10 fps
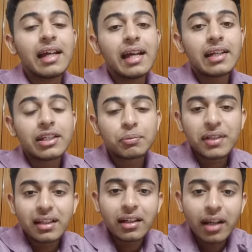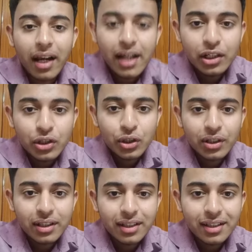It has been a great
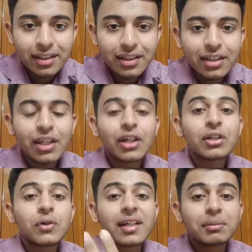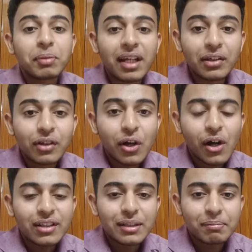journey to explain you the
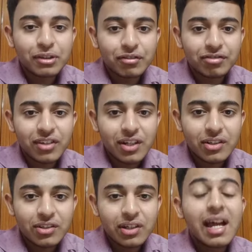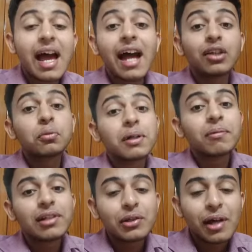concepts of French and to be
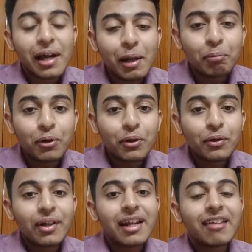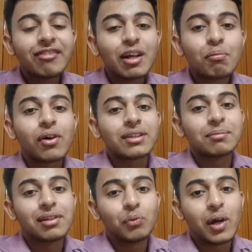able to help you in every
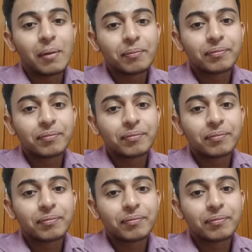possible way.